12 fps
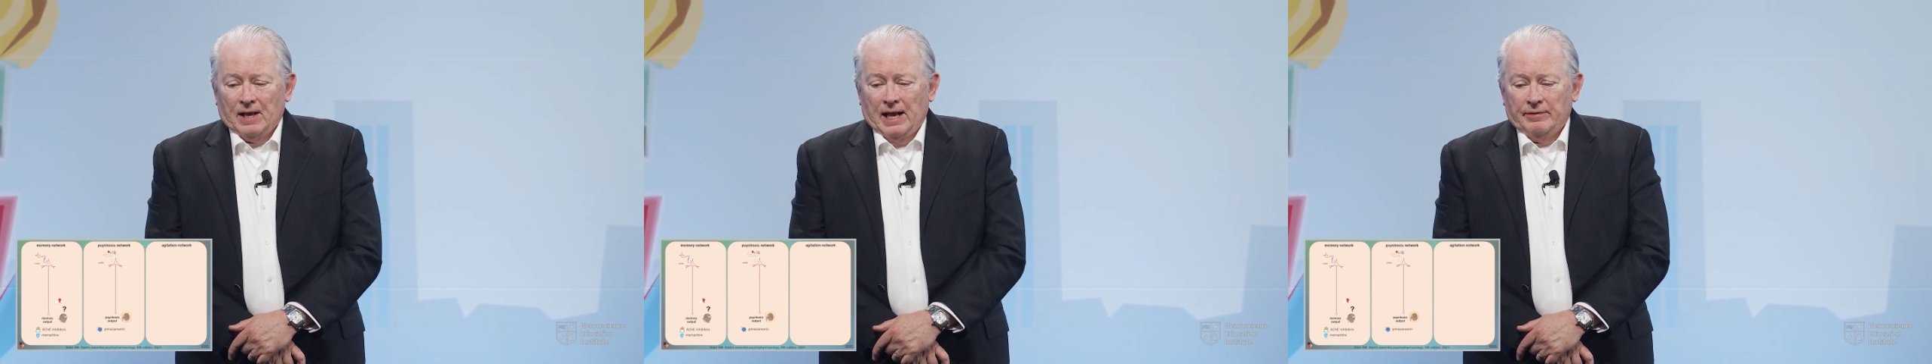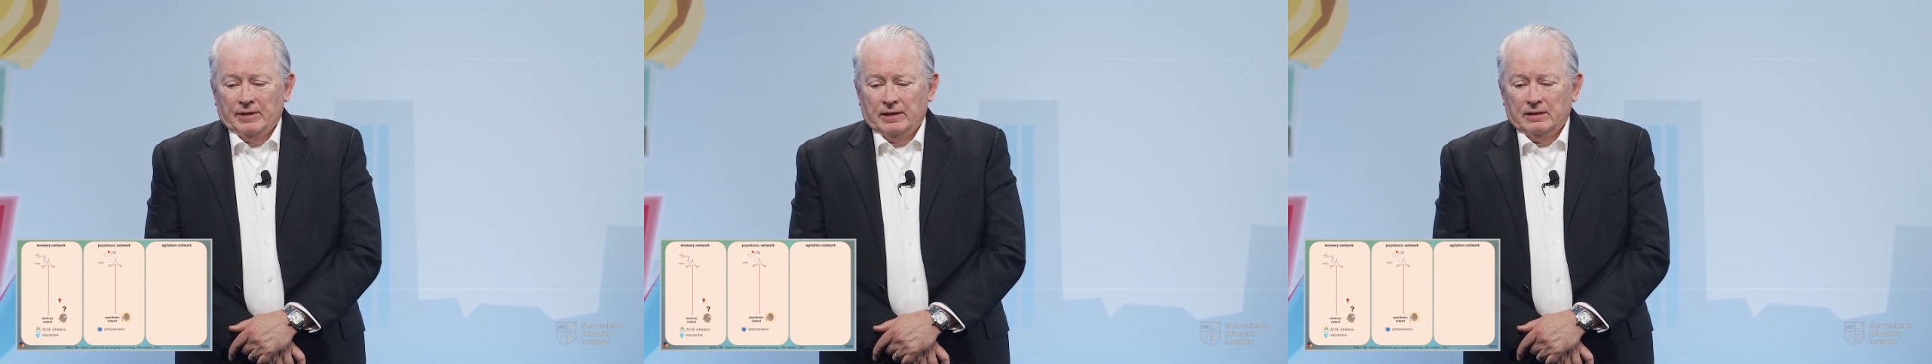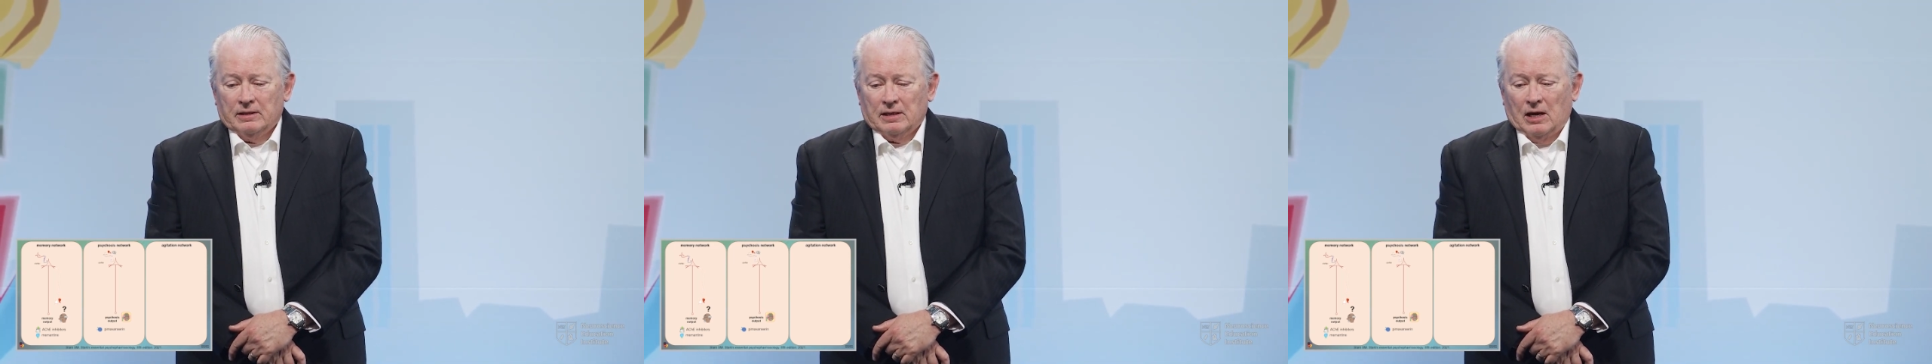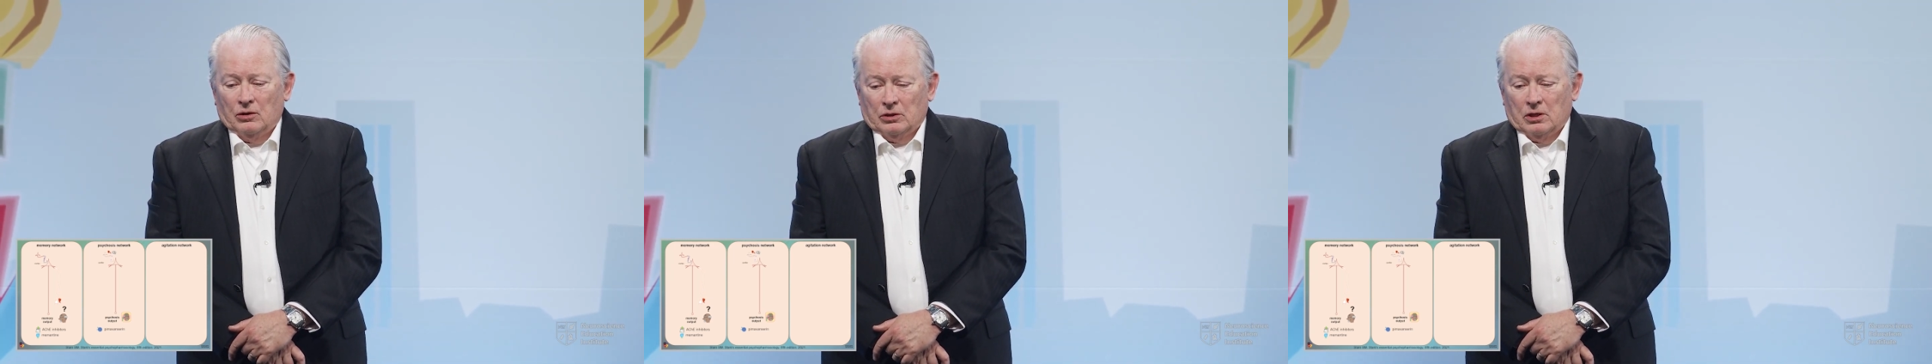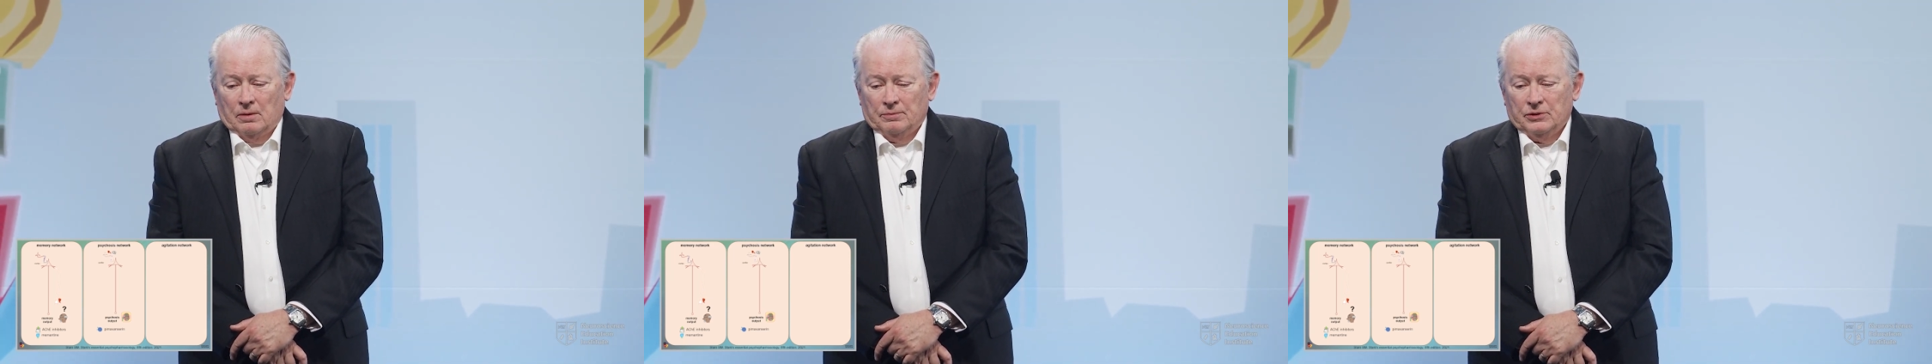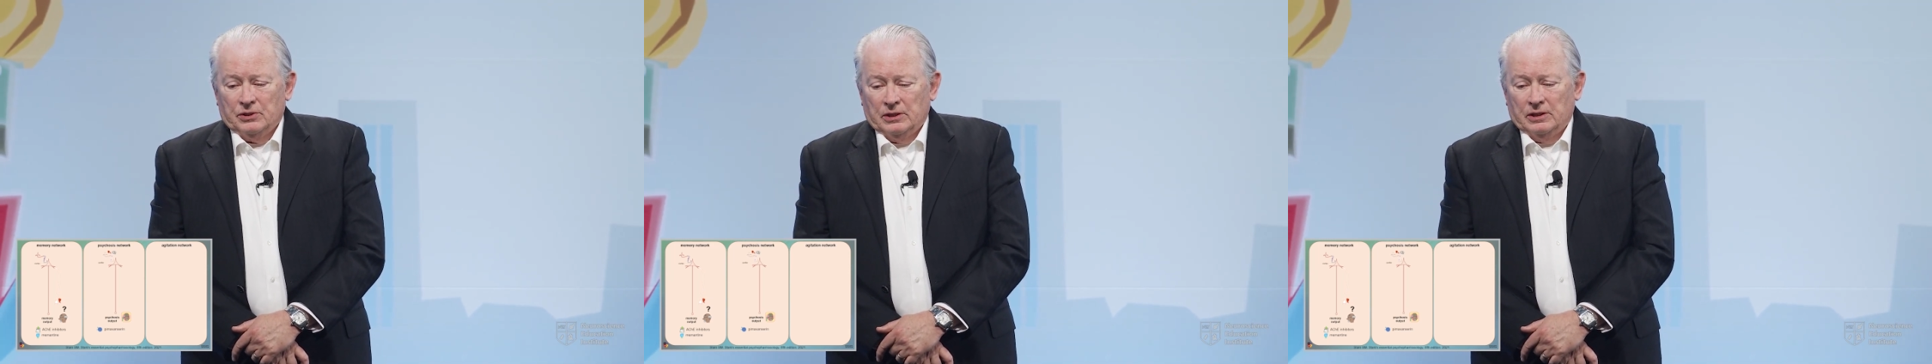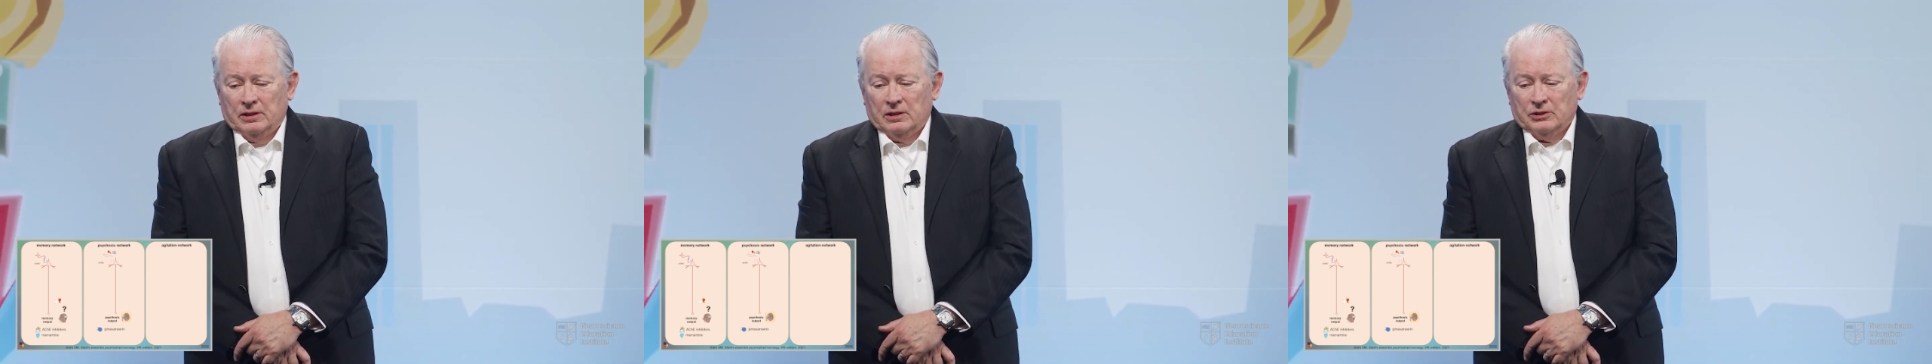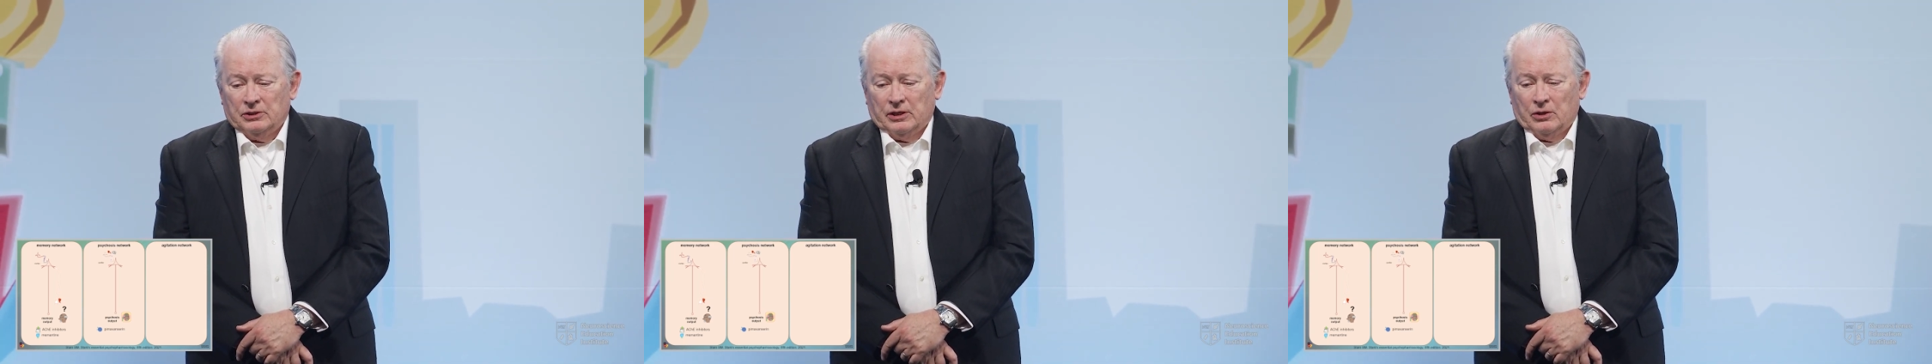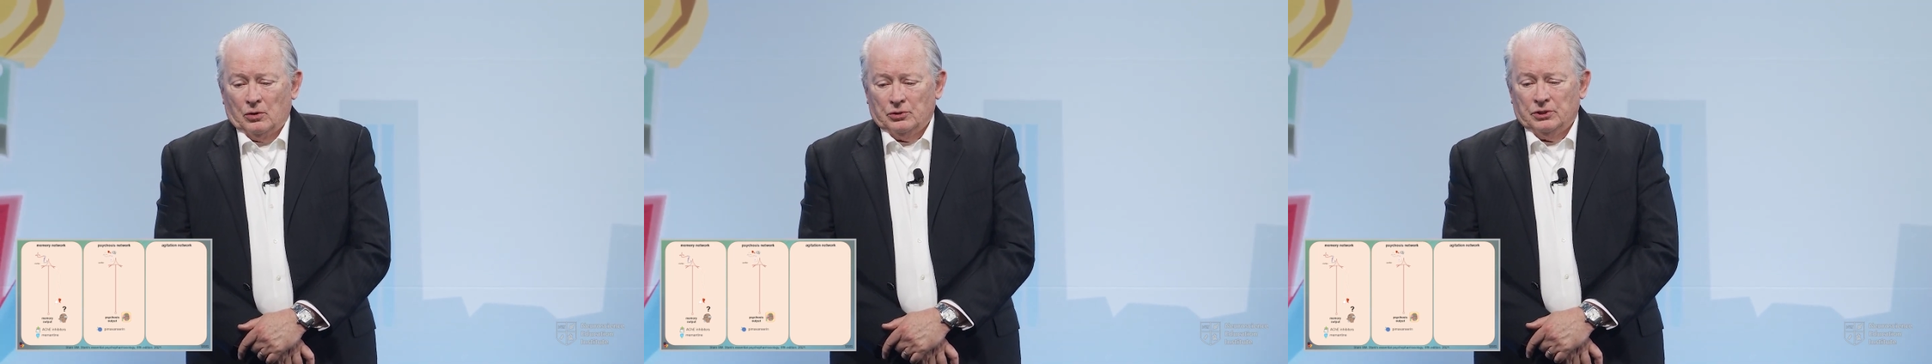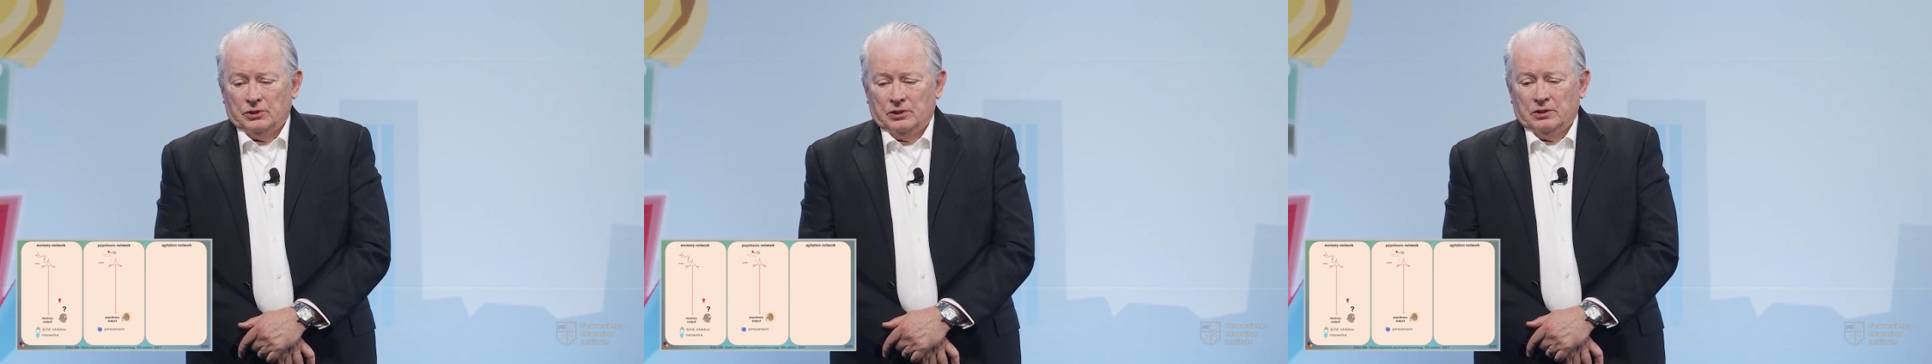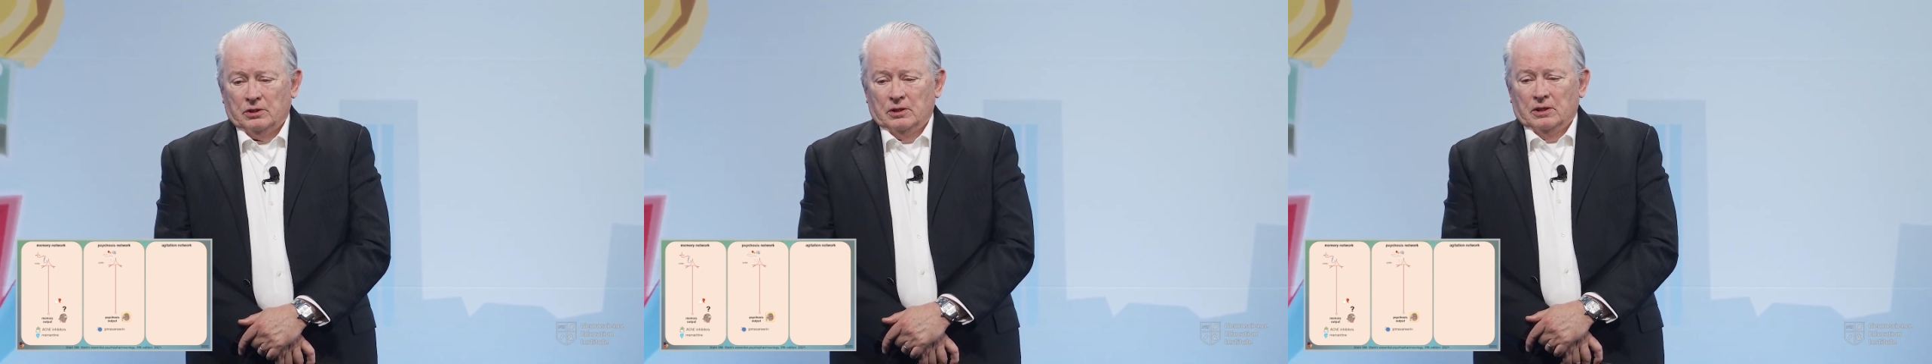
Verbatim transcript: and then out comes the psychosis.